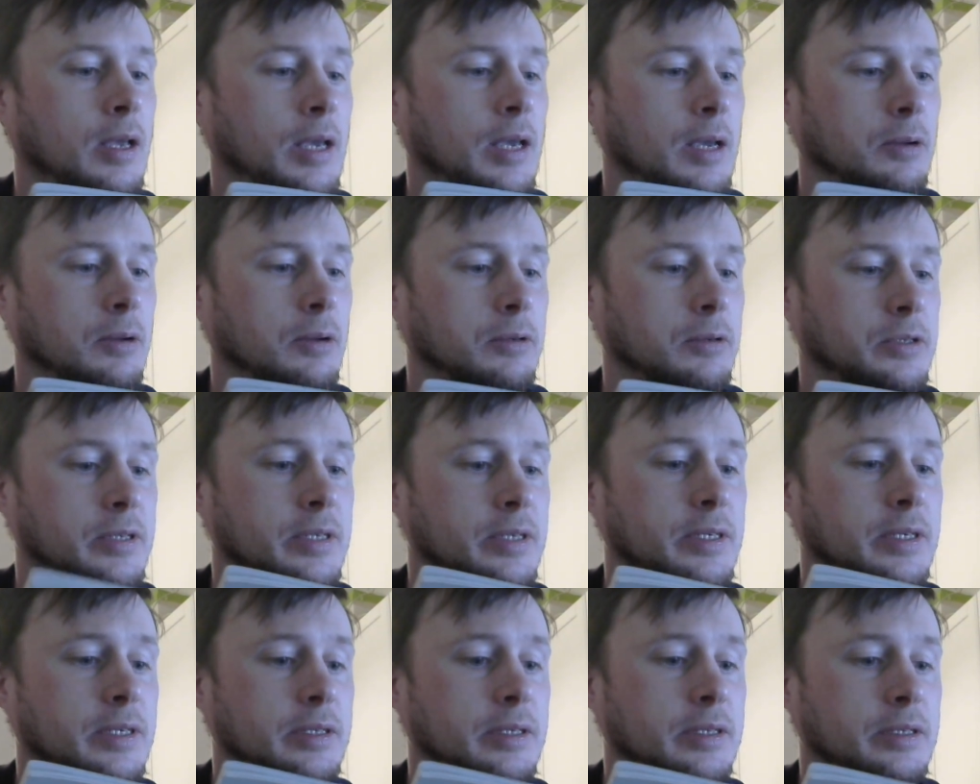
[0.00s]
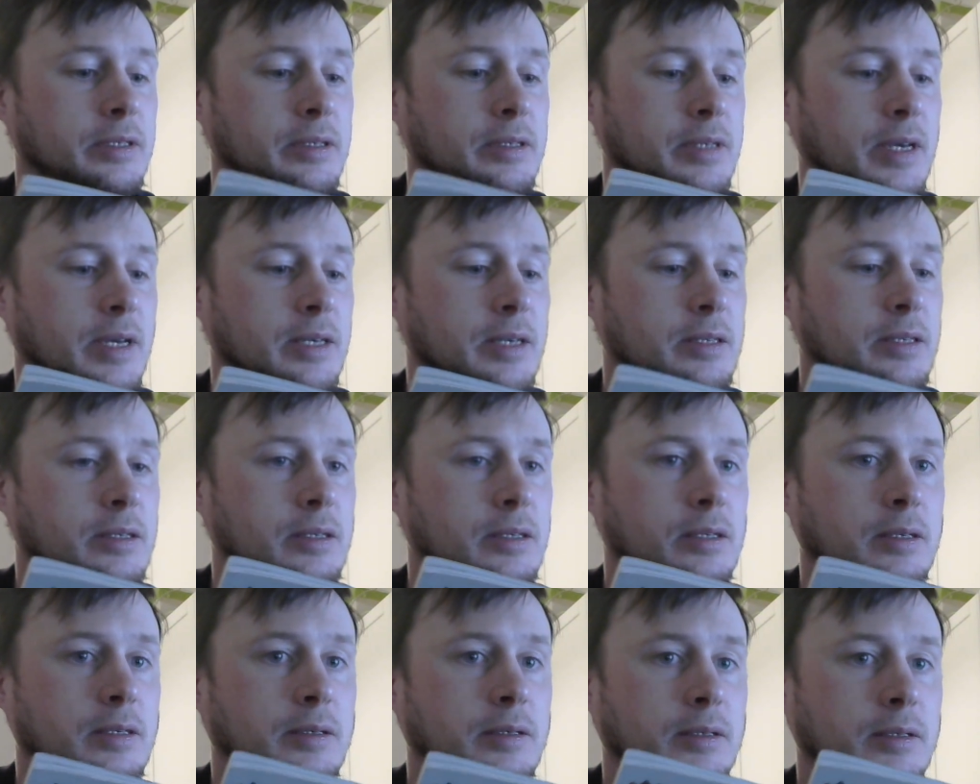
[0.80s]
He was sitting at his
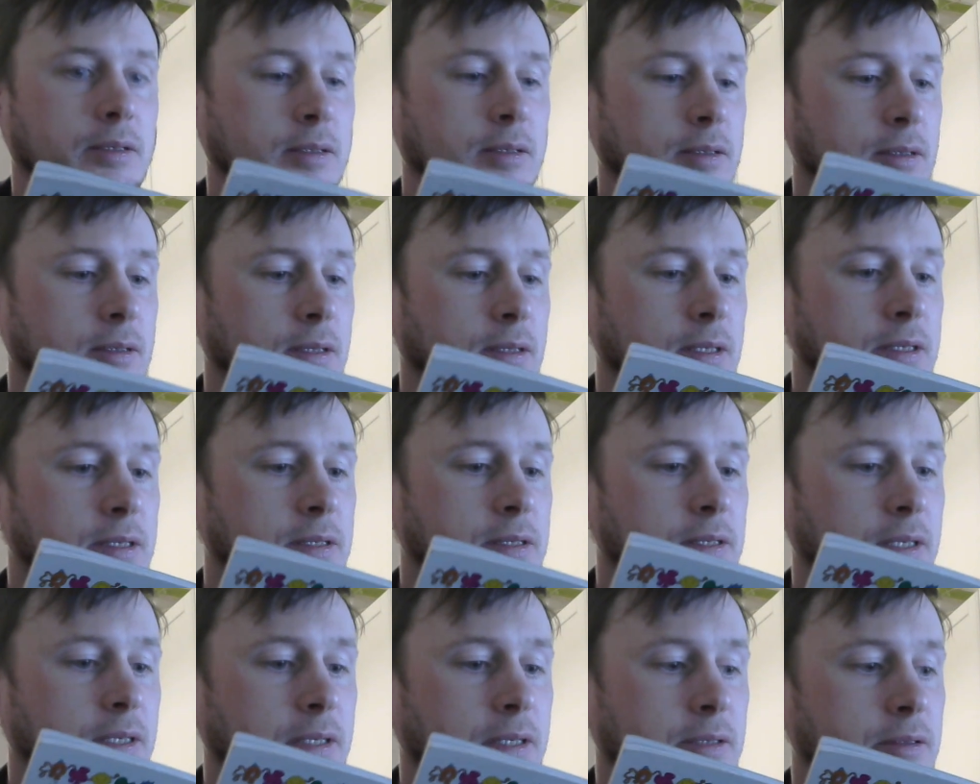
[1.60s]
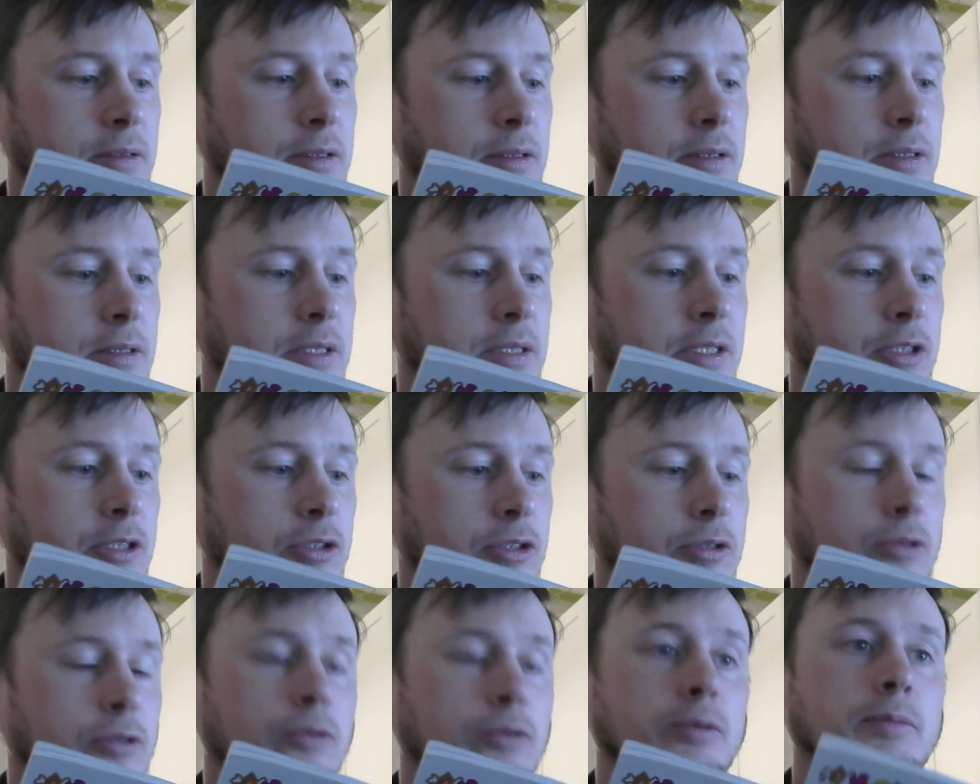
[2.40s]
desk, listening to the
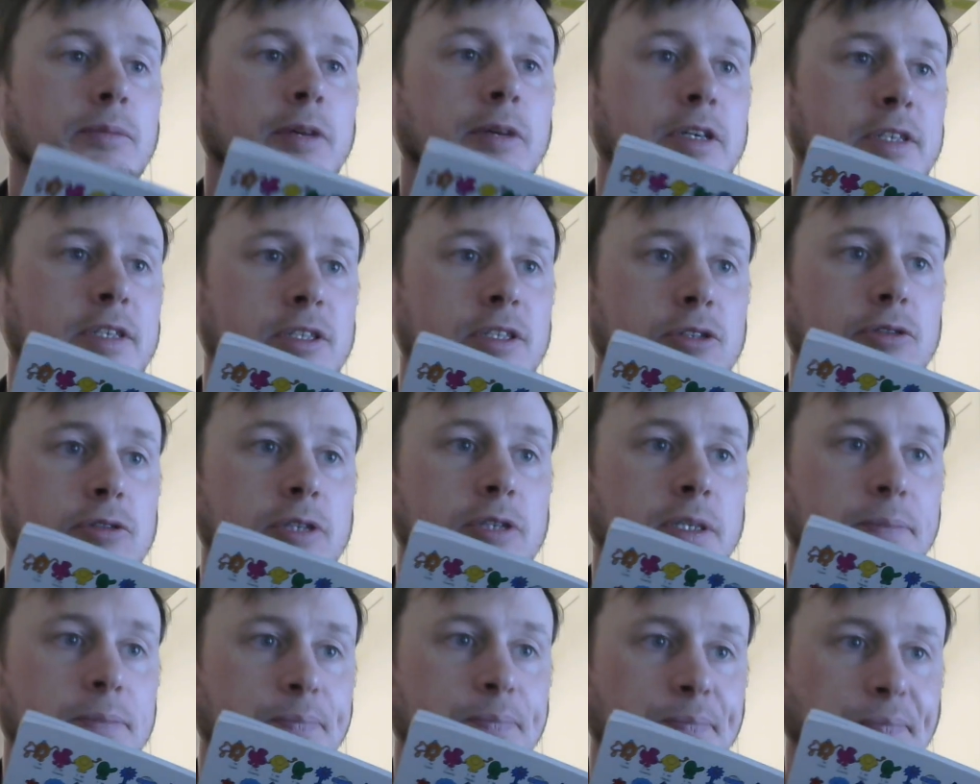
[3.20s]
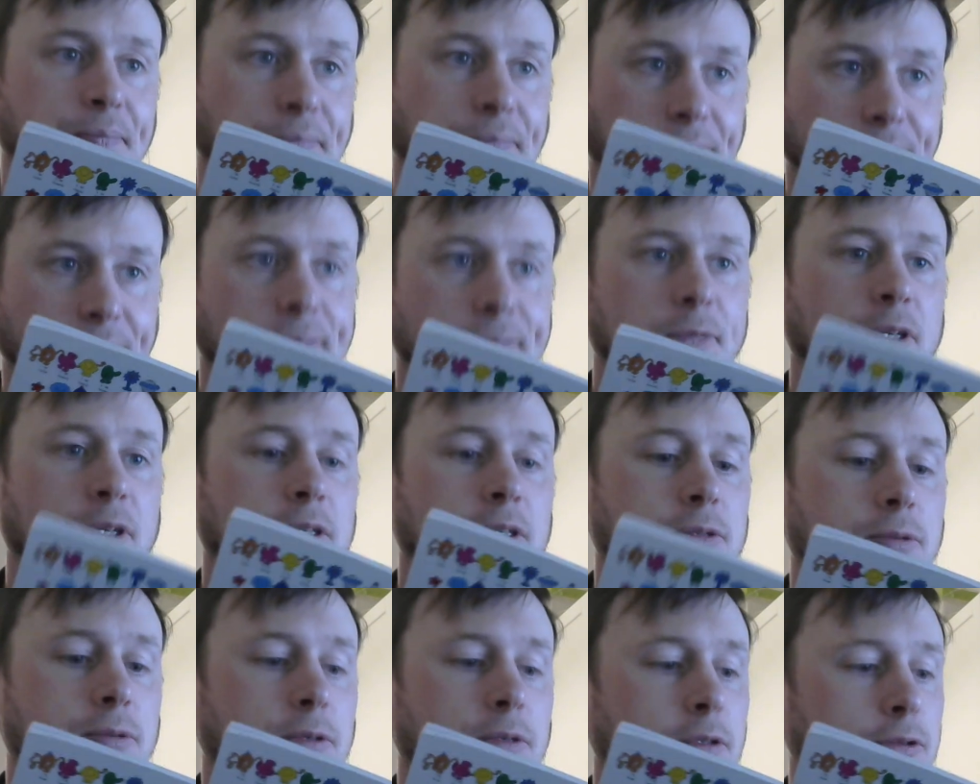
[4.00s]
teacher talk about history. Well,
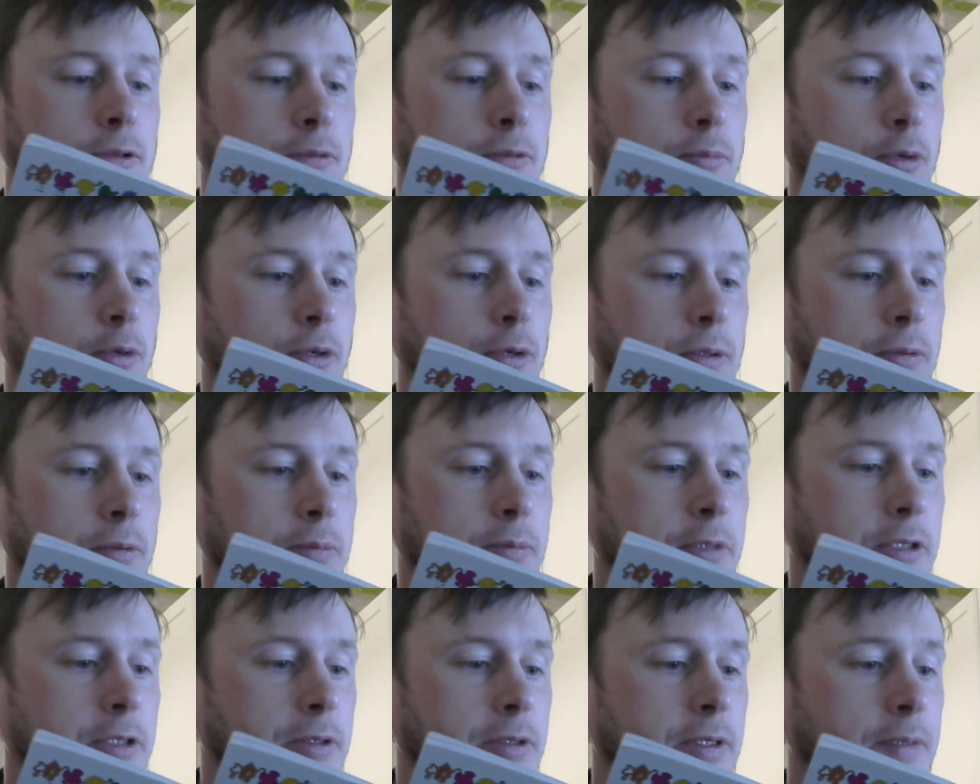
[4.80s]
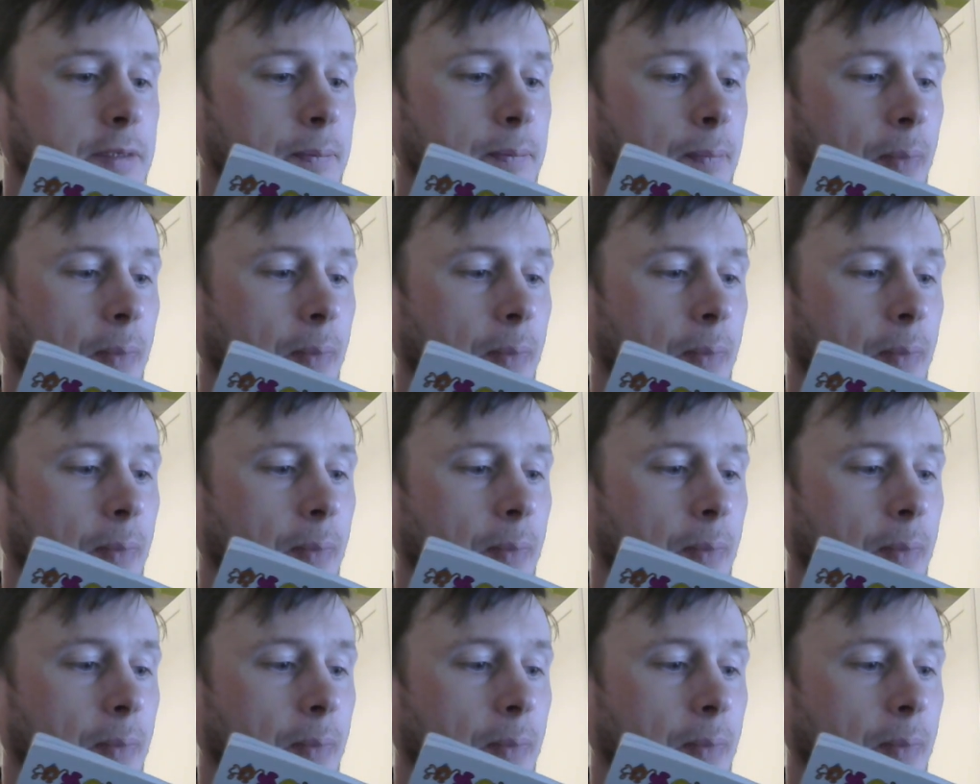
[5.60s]
that's what a good boy would be doing.